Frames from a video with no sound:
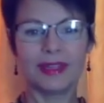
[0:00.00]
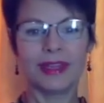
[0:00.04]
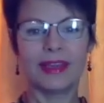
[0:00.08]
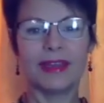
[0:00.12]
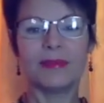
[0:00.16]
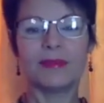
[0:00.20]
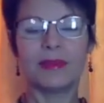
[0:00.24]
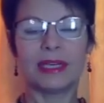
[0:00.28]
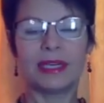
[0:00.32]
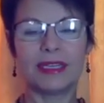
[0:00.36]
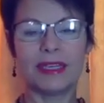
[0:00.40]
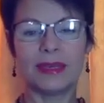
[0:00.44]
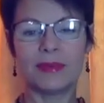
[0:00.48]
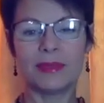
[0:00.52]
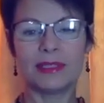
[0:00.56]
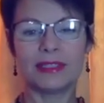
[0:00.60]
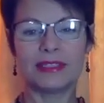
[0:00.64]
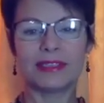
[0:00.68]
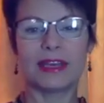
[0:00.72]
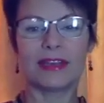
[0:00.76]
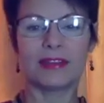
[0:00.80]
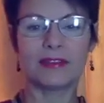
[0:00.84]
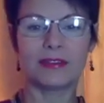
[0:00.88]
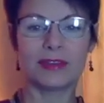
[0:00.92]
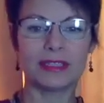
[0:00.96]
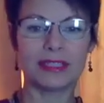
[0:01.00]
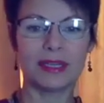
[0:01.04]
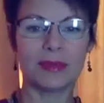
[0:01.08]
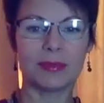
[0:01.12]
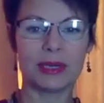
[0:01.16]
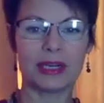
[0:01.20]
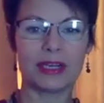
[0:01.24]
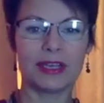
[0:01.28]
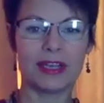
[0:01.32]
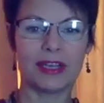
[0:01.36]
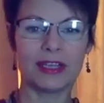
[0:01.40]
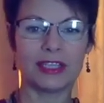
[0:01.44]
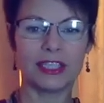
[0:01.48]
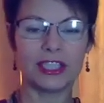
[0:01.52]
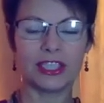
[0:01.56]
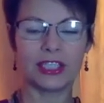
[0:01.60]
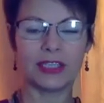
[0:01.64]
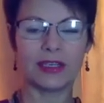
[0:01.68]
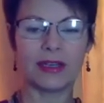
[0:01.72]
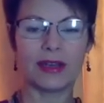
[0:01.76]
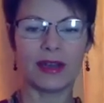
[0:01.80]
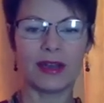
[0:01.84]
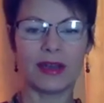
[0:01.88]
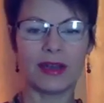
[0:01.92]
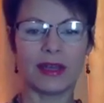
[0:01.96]
My name is Irina
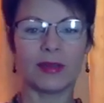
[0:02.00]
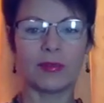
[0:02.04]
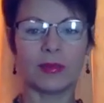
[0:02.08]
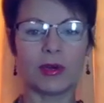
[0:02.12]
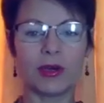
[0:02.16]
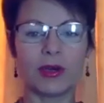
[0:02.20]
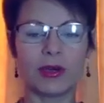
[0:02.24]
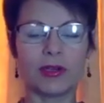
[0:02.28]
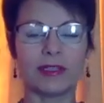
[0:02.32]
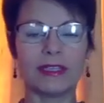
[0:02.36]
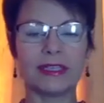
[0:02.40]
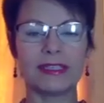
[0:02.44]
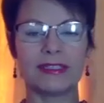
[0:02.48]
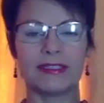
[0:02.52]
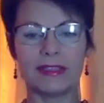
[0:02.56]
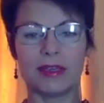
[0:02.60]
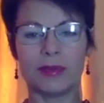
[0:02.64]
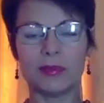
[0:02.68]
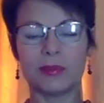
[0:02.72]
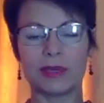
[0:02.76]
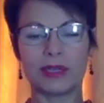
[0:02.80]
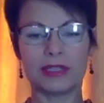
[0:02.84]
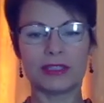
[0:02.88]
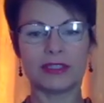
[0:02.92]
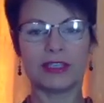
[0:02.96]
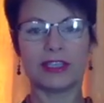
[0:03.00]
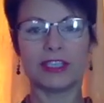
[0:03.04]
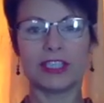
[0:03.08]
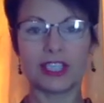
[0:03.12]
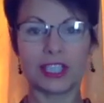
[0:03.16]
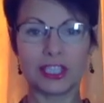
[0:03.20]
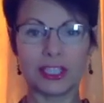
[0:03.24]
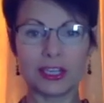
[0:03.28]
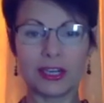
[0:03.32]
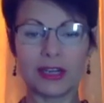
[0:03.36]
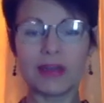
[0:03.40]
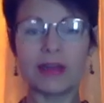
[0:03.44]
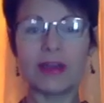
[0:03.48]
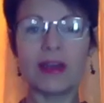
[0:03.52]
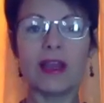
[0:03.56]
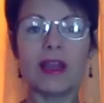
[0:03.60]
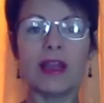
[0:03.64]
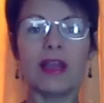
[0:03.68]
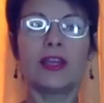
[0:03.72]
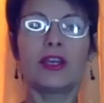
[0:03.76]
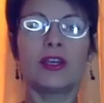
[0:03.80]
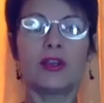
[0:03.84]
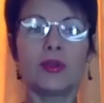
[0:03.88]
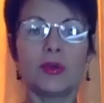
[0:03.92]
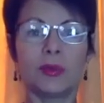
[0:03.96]
Maryanchik. I am a holistic practitioner,
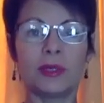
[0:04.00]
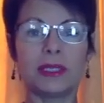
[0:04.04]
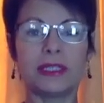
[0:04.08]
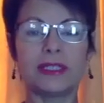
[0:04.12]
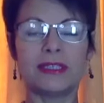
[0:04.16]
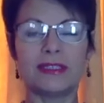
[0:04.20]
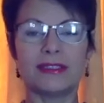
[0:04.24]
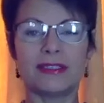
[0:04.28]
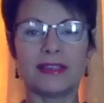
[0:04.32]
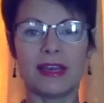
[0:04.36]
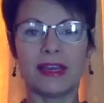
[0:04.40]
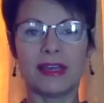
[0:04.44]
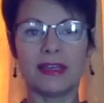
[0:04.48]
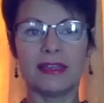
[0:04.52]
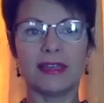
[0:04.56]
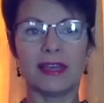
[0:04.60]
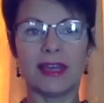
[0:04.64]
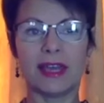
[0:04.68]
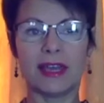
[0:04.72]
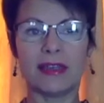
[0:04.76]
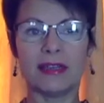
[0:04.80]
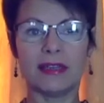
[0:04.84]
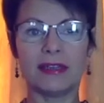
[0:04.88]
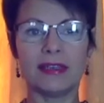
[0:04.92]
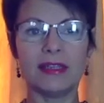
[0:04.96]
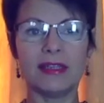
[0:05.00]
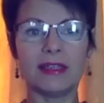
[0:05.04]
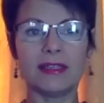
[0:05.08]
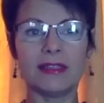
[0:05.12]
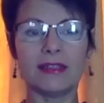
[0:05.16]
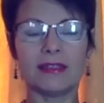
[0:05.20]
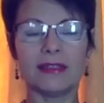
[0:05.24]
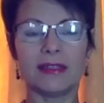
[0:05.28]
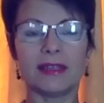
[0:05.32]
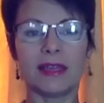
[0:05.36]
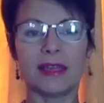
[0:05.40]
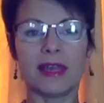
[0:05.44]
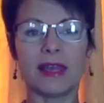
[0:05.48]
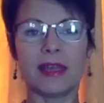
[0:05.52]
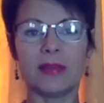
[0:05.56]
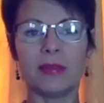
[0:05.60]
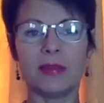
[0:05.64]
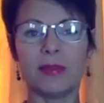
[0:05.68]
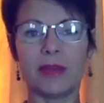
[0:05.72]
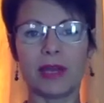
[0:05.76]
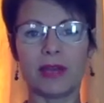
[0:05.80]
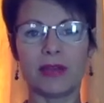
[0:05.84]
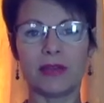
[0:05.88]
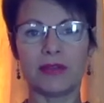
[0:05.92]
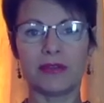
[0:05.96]
human design analyst, and
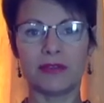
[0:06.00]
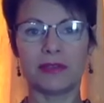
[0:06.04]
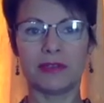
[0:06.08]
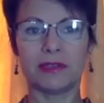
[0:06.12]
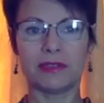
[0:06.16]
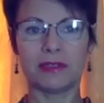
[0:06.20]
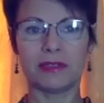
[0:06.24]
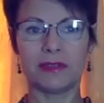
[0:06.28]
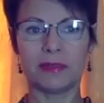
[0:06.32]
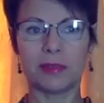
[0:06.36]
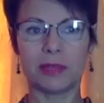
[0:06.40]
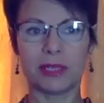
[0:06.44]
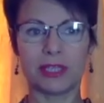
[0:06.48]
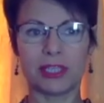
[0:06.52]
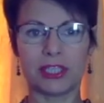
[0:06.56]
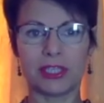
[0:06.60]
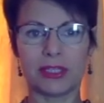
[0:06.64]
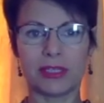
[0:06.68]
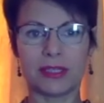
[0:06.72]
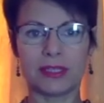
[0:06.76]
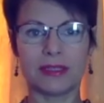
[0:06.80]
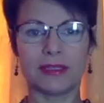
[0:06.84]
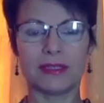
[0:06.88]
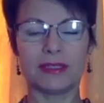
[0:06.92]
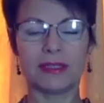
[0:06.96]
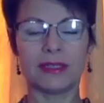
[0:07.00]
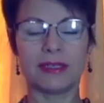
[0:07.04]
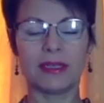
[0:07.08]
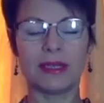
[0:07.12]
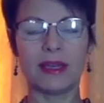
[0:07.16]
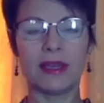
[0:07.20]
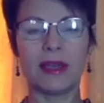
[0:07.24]
biofield specialist.